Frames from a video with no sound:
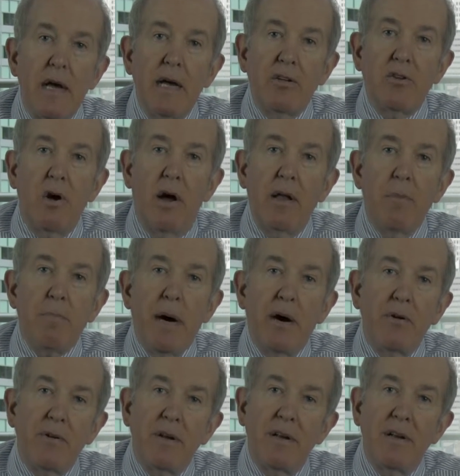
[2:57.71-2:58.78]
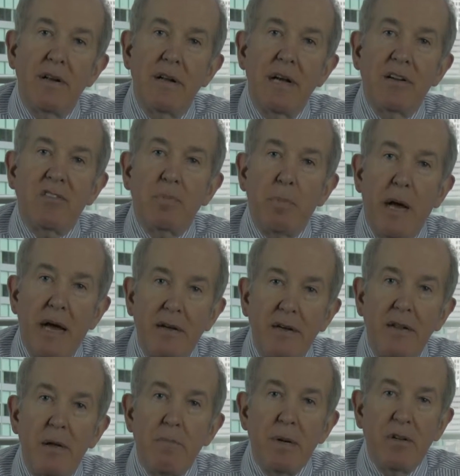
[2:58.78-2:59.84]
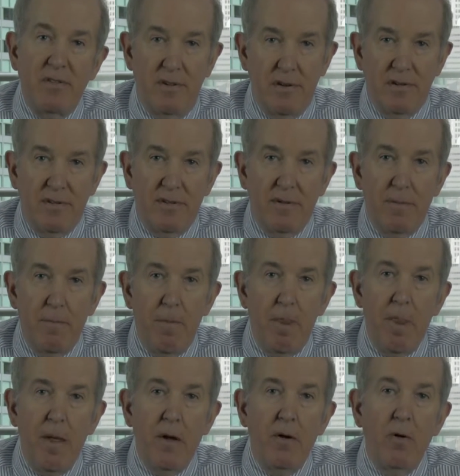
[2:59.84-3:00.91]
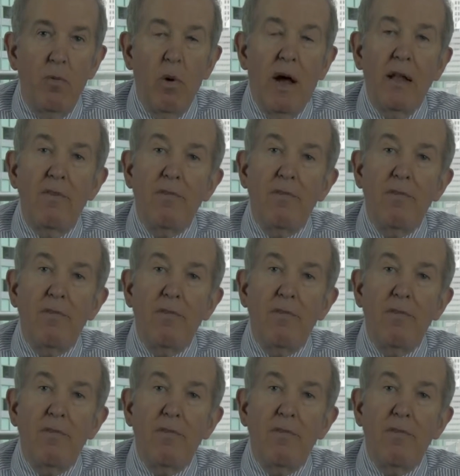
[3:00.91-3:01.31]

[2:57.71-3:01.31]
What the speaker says: It's all about expanding the business while